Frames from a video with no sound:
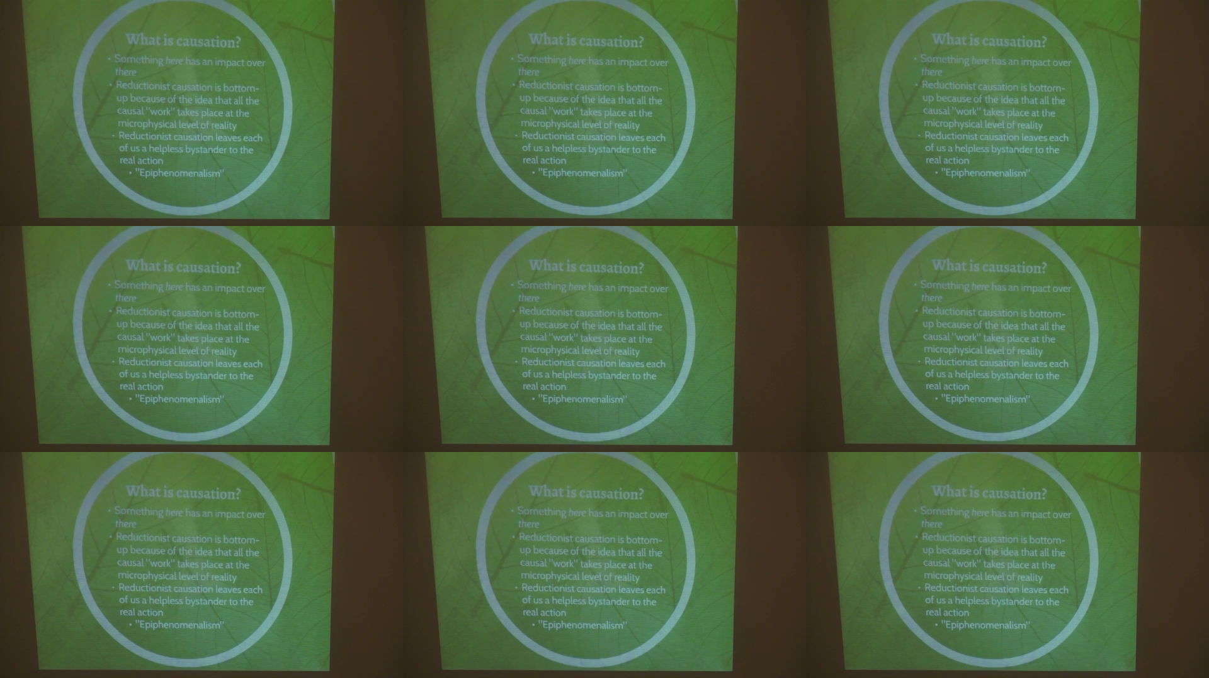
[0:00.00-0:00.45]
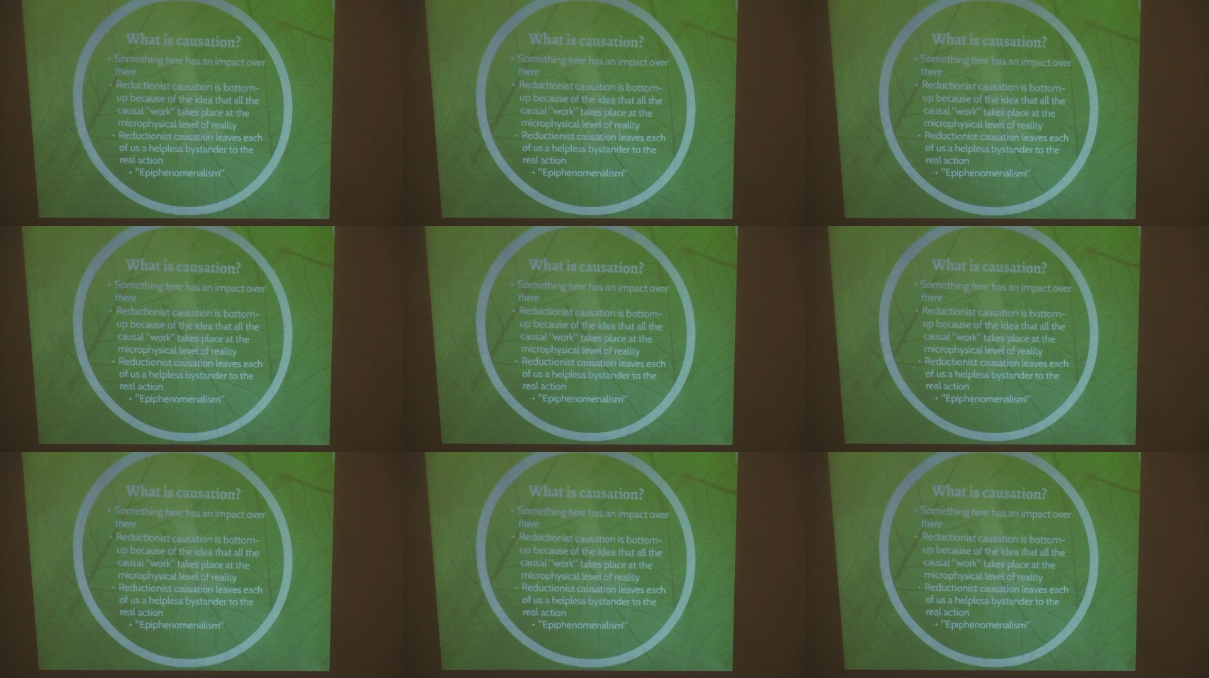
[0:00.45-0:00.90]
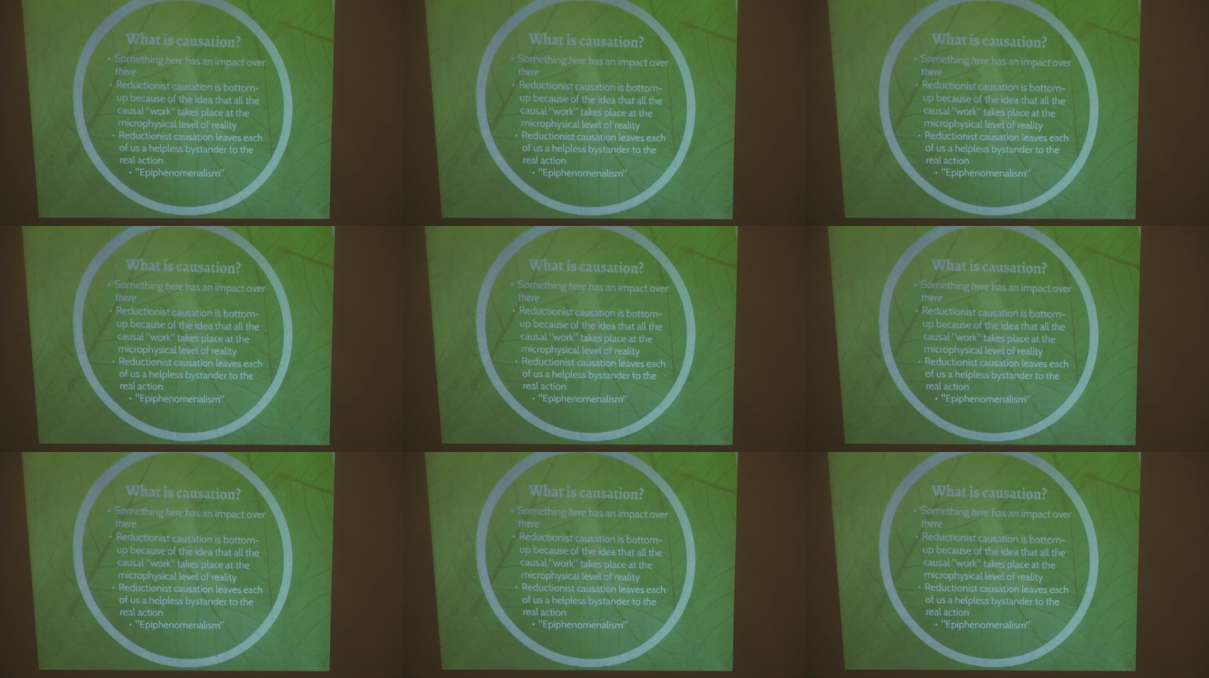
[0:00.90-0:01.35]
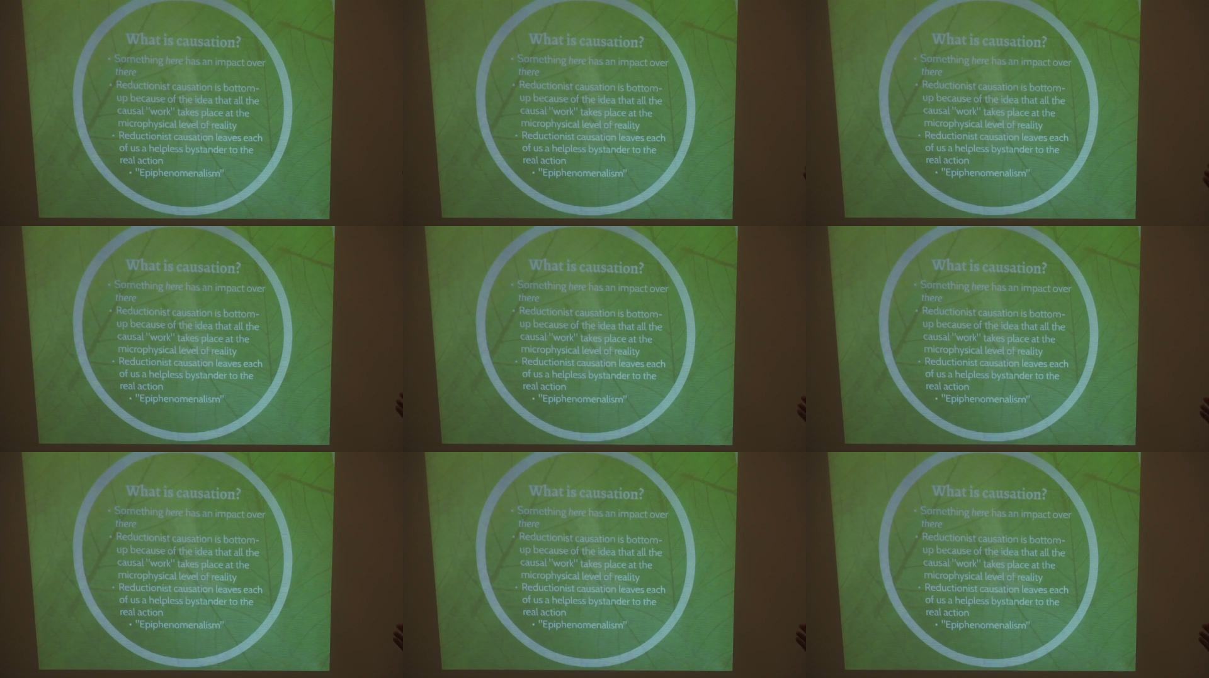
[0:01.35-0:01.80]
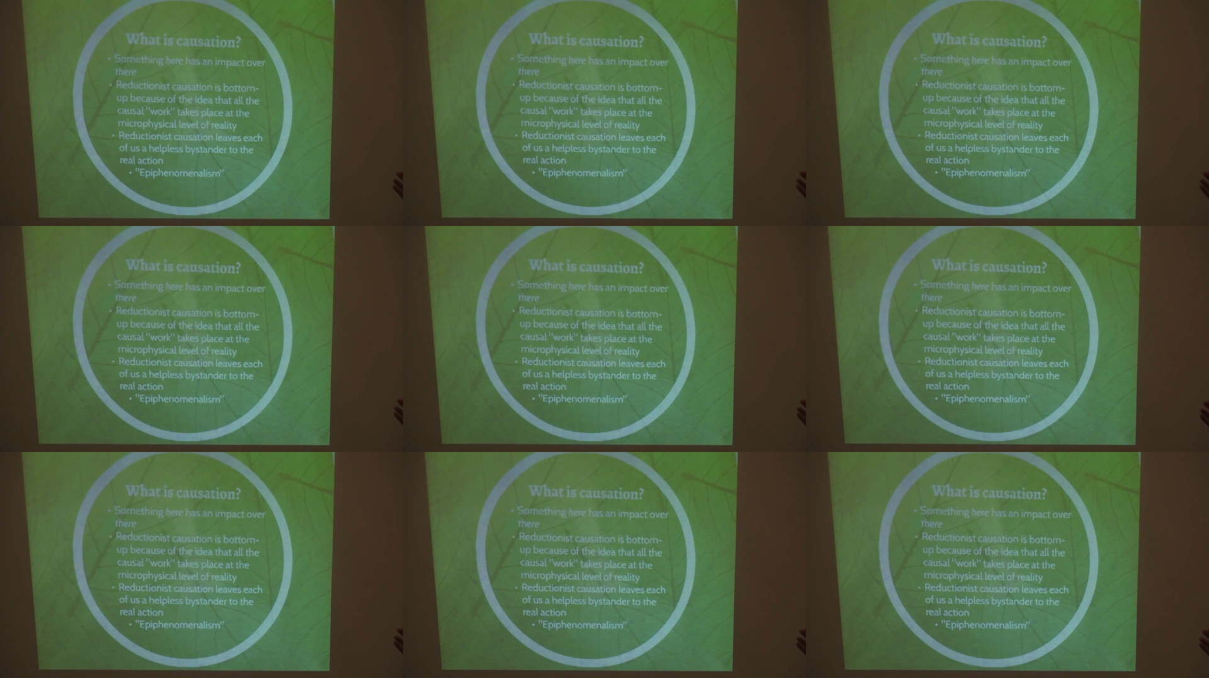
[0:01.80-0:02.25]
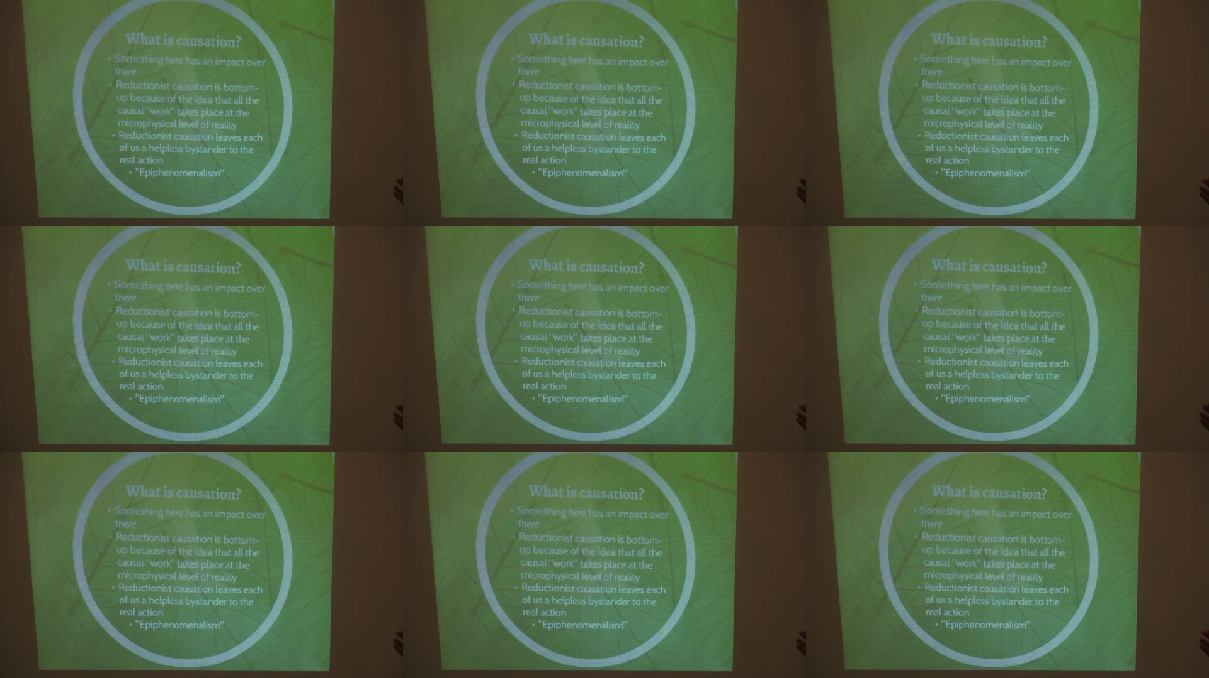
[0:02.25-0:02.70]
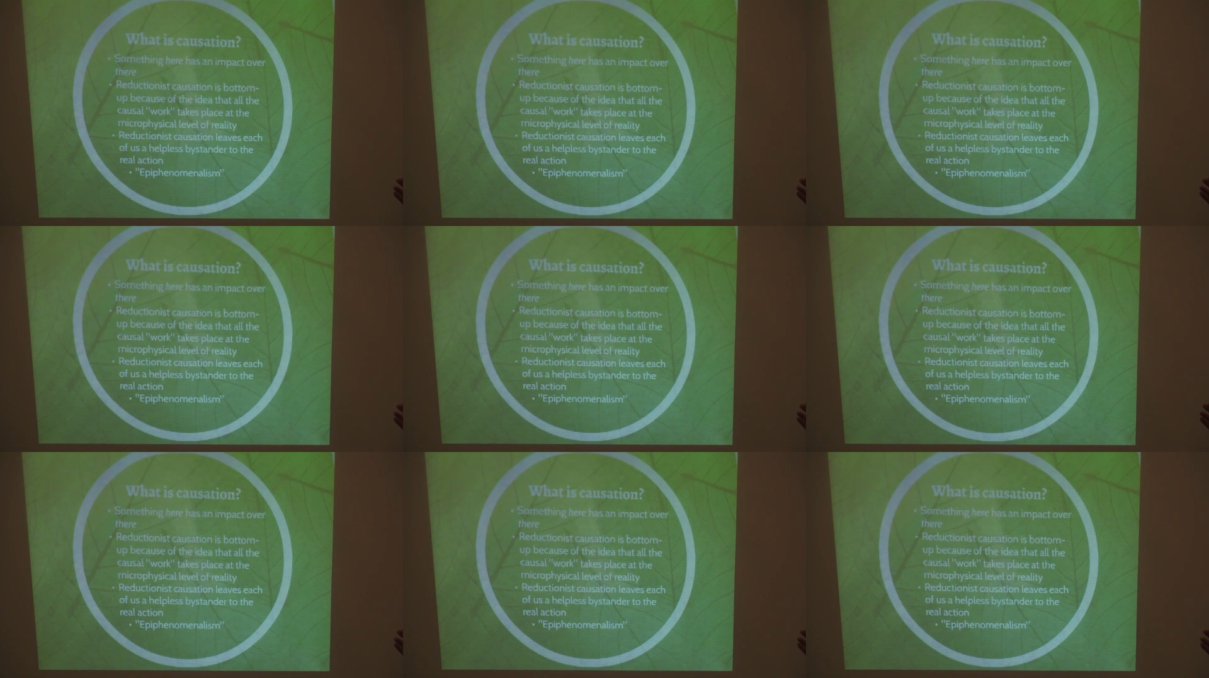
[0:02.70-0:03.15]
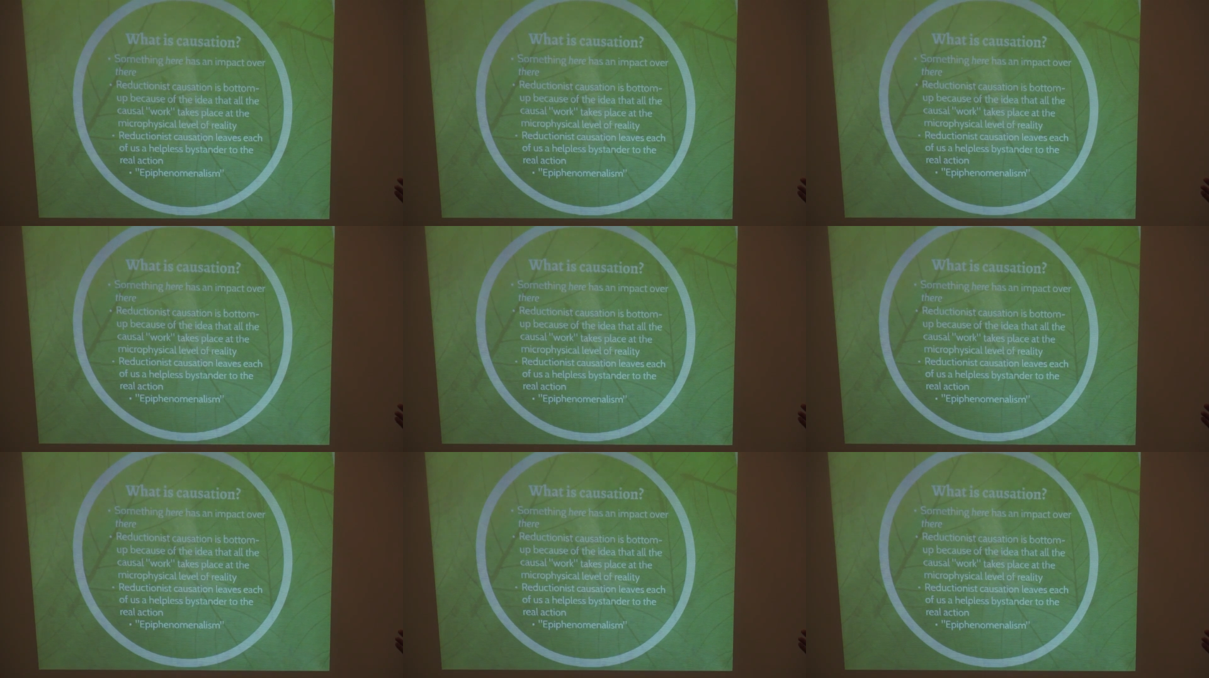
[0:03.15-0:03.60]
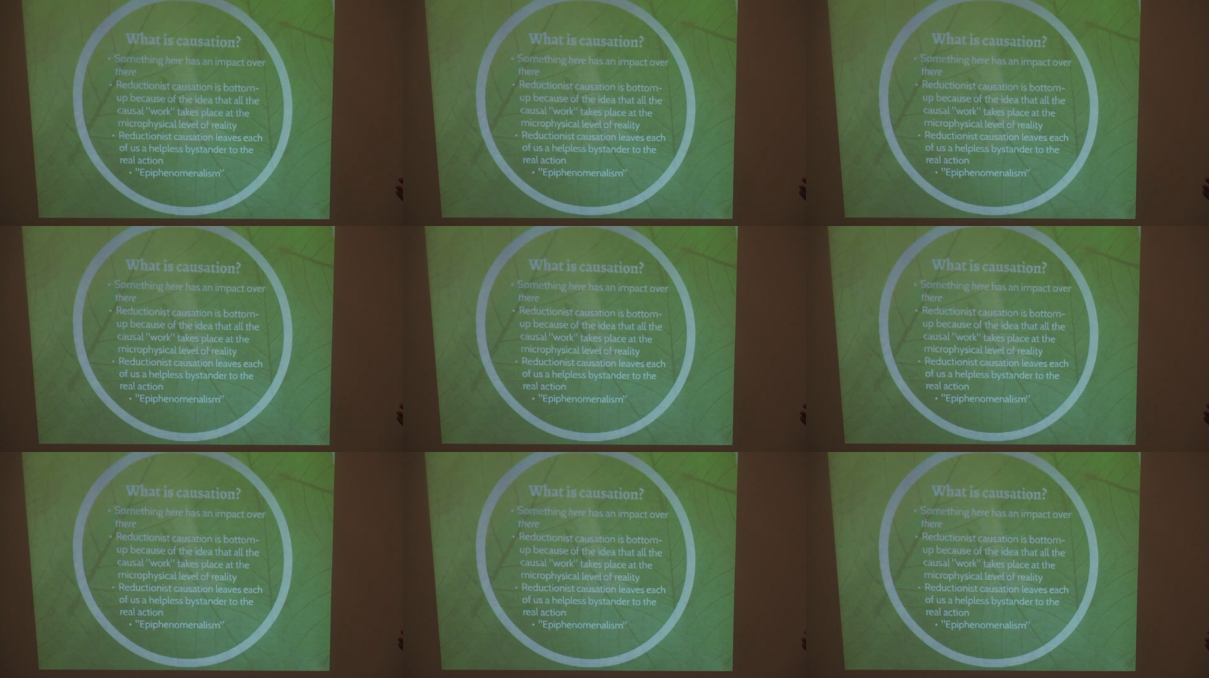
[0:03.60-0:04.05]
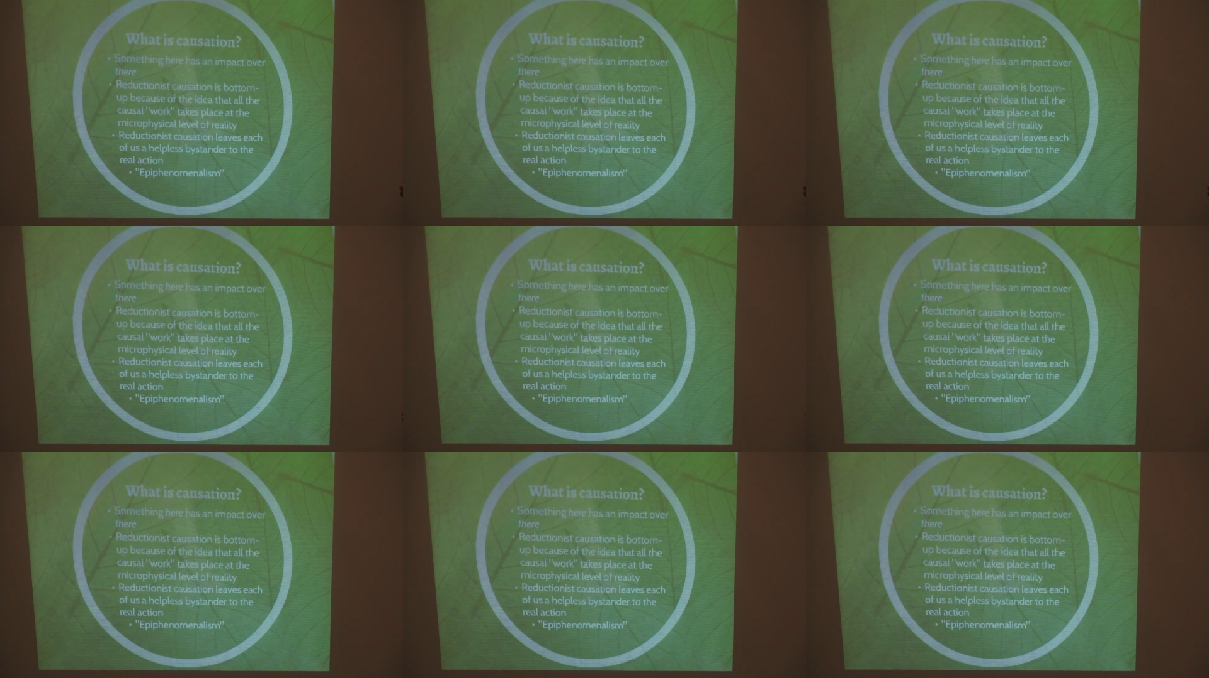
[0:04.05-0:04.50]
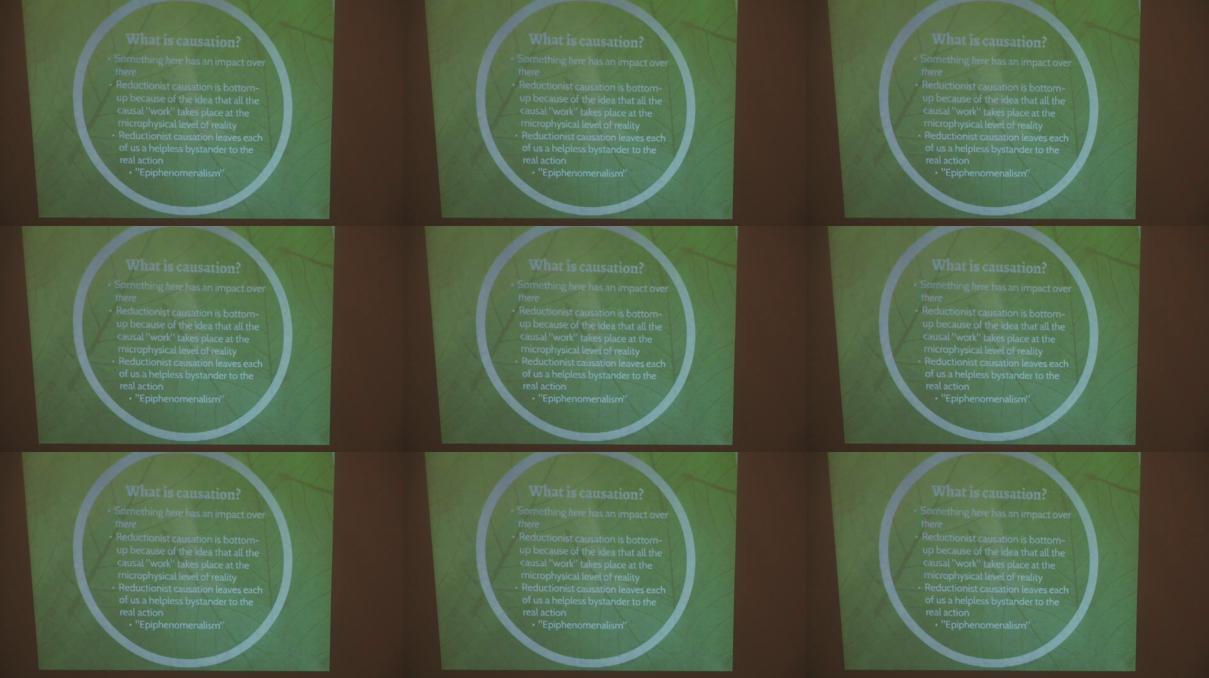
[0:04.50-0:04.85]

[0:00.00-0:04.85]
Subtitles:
No face is visible, so there are no lips to read.